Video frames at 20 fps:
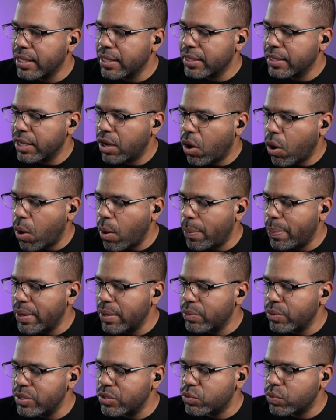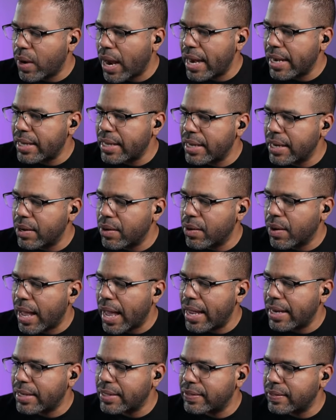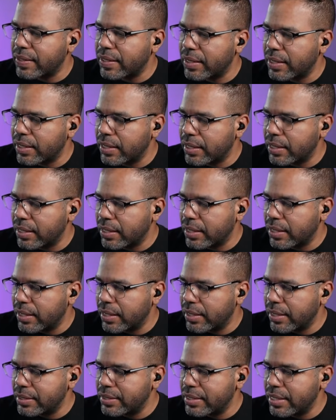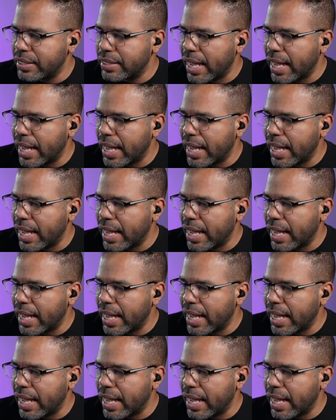The open was right here at let's see,